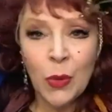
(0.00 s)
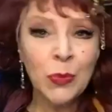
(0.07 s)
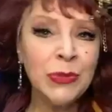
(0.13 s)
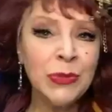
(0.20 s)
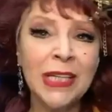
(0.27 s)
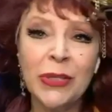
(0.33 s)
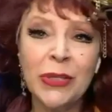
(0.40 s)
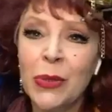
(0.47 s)
Oh
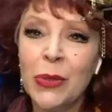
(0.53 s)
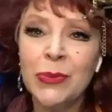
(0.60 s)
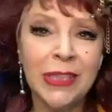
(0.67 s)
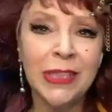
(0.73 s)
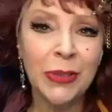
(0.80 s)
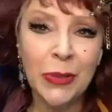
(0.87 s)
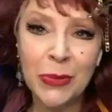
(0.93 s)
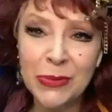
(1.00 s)
dear,
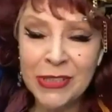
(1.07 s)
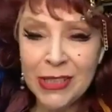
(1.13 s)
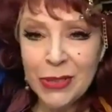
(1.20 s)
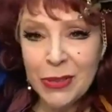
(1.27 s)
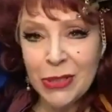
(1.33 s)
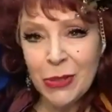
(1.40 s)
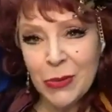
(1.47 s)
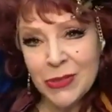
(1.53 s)

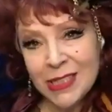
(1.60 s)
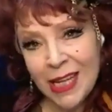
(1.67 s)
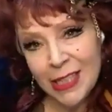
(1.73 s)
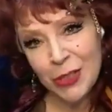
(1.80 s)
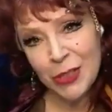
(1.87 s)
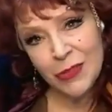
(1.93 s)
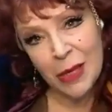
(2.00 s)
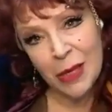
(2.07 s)
it looks like
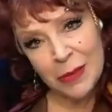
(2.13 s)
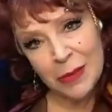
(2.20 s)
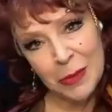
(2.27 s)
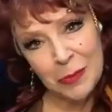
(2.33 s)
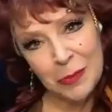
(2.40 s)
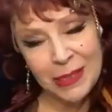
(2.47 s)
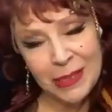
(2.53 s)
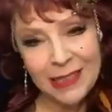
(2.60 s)
you've come up
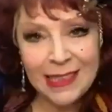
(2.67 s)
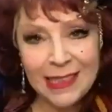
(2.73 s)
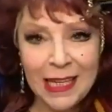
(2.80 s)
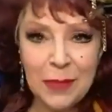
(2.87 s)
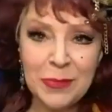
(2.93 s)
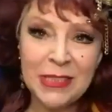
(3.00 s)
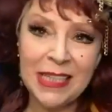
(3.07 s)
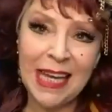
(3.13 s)
completely
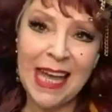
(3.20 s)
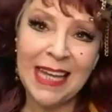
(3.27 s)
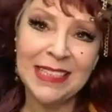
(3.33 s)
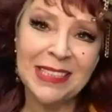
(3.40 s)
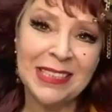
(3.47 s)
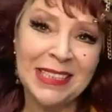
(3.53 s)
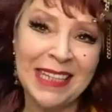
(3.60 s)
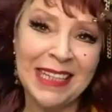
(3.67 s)

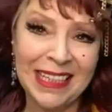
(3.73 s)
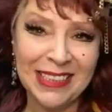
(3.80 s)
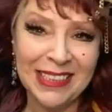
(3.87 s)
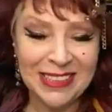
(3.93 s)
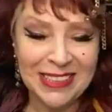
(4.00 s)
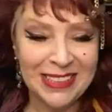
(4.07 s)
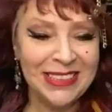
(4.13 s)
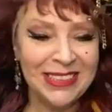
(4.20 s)
empty-handed again.
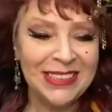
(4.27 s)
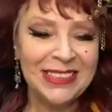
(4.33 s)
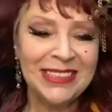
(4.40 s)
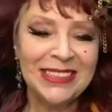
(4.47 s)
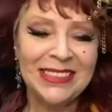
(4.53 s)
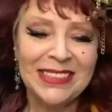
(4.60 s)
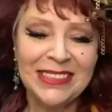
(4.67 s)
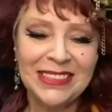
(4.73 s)

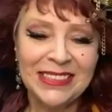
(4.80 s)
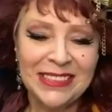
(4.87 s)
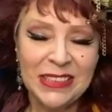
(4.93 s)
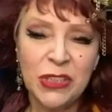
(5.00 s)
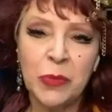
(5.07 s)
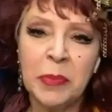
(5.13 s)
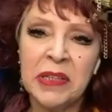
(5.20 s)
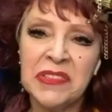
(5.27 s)

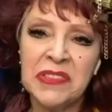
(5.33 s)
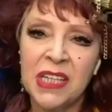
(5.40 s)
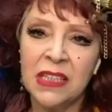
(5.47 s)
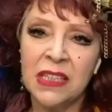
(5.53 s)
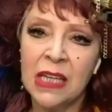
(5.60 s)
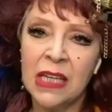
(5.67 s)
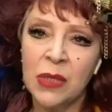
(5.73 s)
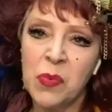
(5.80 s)
You best
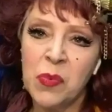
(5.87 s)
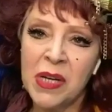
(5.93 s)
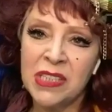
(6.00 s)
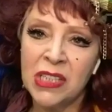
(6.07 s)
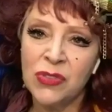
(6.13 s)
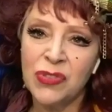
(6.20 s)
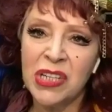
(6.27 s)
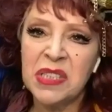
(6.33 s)
take that
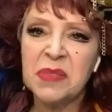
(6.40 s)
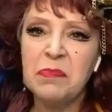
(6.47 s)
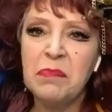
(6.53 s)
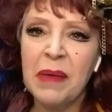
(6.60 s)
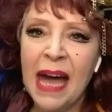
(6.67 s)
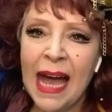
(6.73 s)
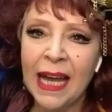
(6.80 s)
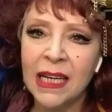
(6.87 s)
wedding dress
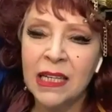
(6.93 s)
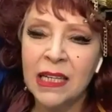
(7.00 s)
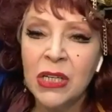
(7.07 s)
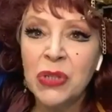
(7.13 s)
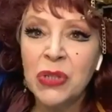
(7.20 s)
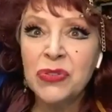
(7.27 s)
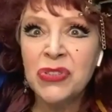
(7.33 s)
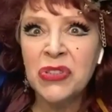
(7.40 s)
back
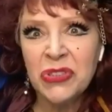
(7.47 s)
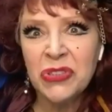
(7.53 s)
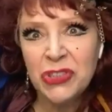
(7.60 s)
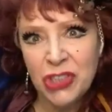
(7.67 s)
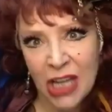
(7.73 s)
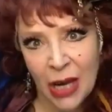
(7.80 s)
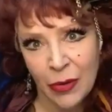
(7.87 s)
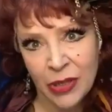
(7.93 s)
to the
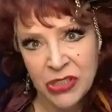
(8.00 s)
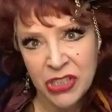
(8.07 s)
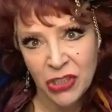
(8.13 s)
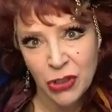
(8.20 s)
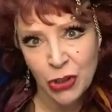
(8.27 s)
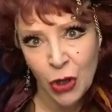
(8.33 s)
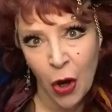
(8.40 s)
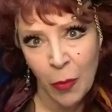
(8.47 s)
charity
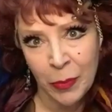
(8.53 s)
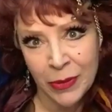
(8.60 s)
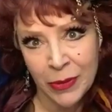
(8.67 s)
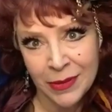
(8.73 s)
shop.